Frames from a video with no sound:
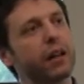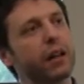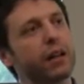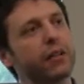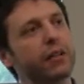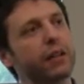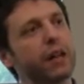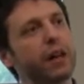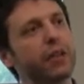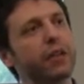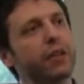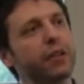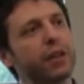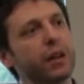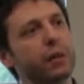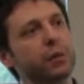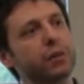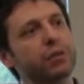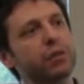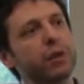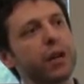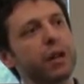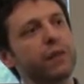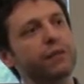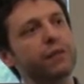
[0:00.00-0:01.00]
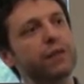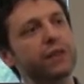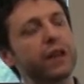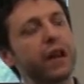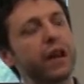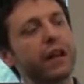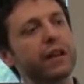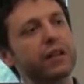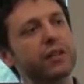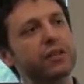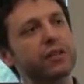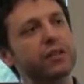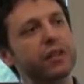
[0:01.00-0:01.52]
the other thing we're trying to figure
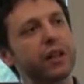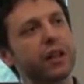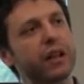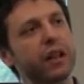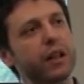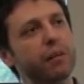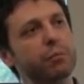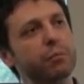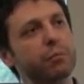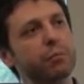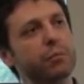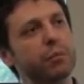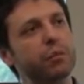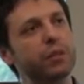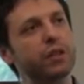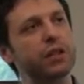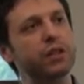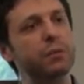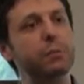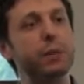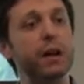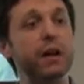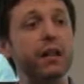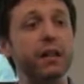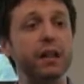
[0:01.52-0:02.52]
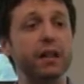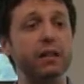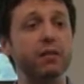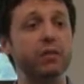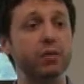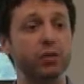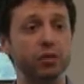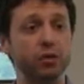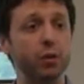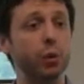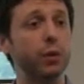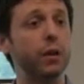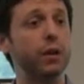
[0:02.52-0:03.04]
out is the debugging
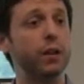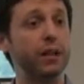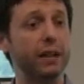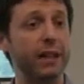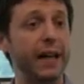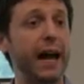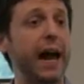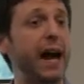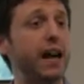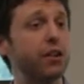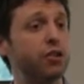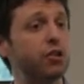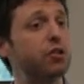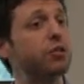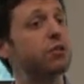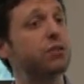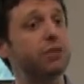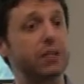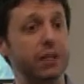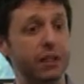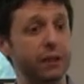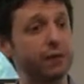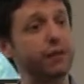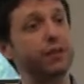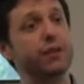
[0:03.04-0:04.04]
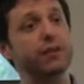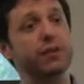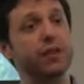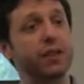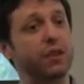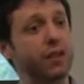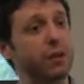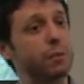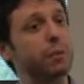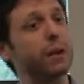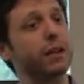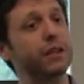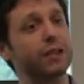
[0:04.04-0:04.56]
story in Azure is different than
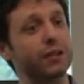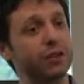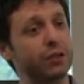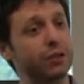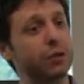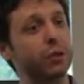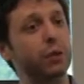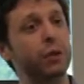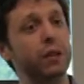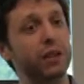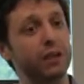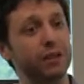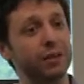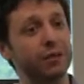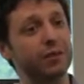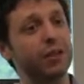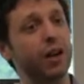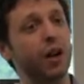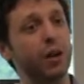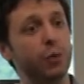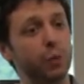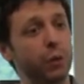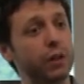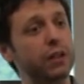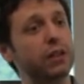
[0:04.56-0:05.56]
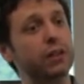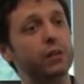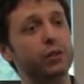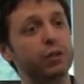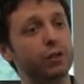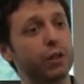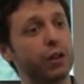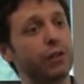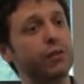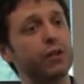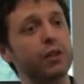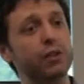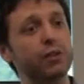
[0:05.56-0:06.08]
the debugging story on Windows
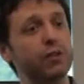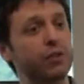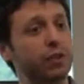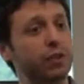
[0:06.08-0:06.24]
servers.